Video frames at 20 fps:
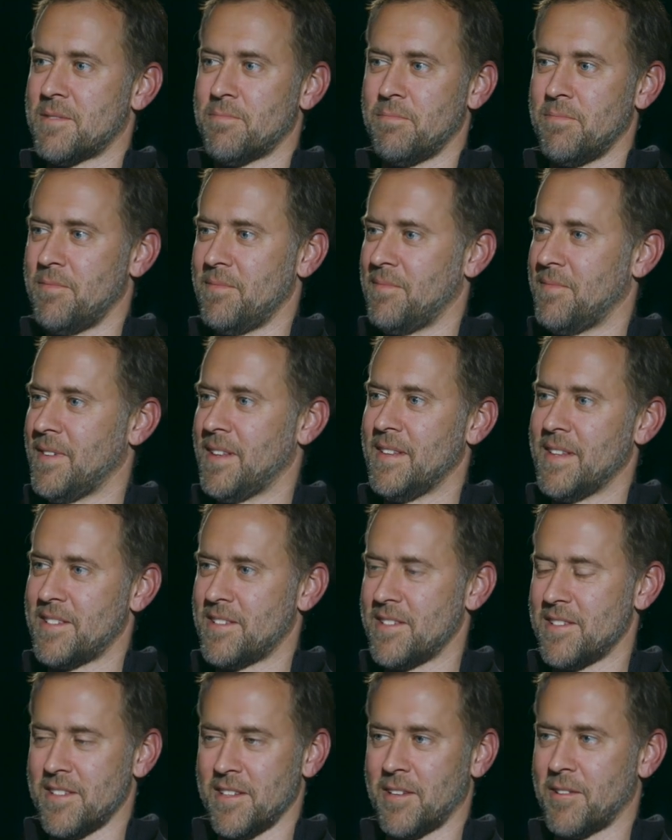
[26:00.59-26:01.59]
yeah. And this
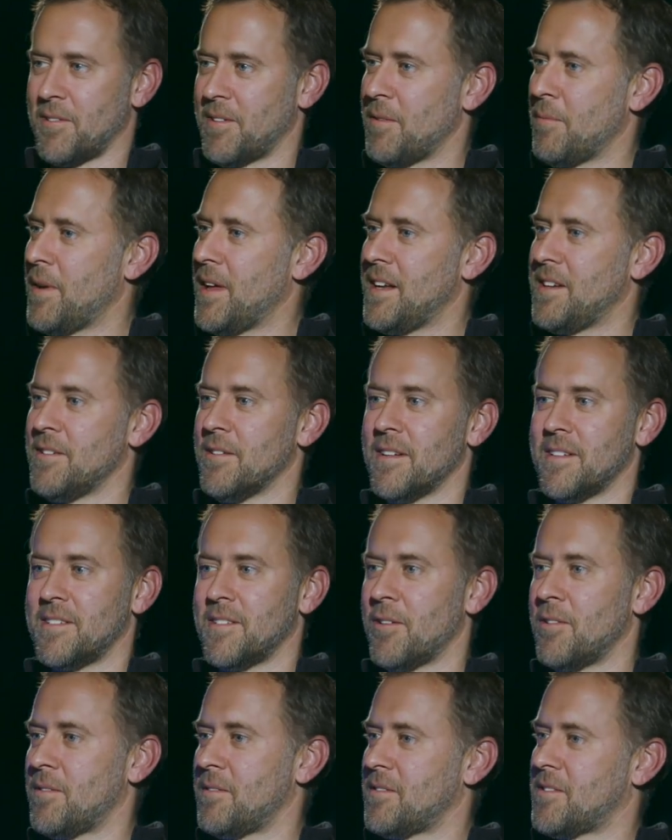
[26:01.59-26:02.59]
is a good way to do it.
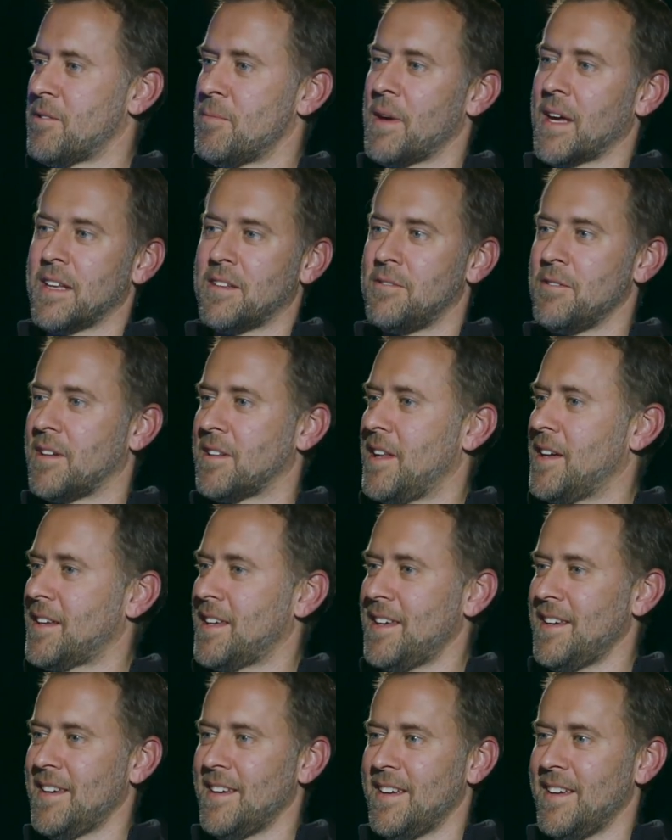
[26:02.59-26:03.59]
Don't make it too
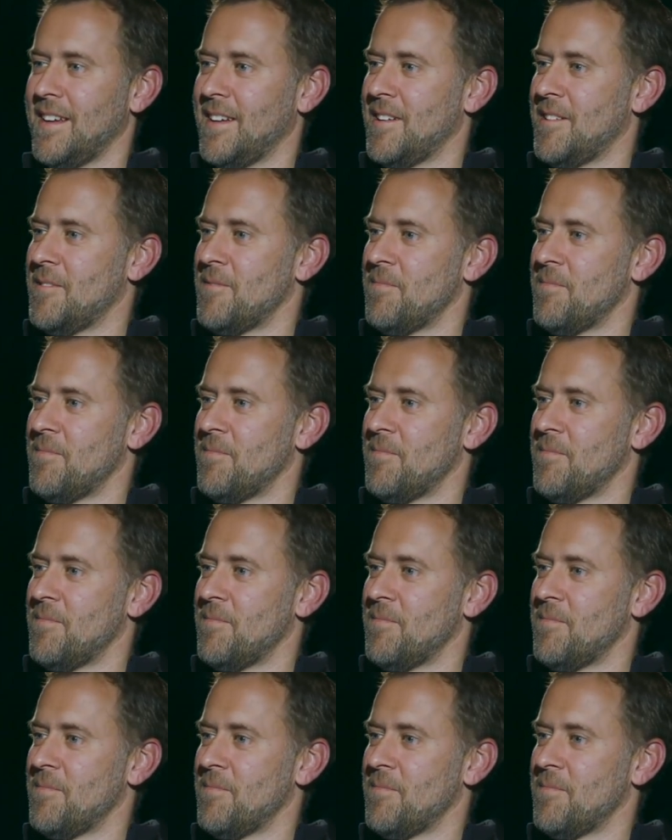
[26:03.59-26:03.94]
clunky. No.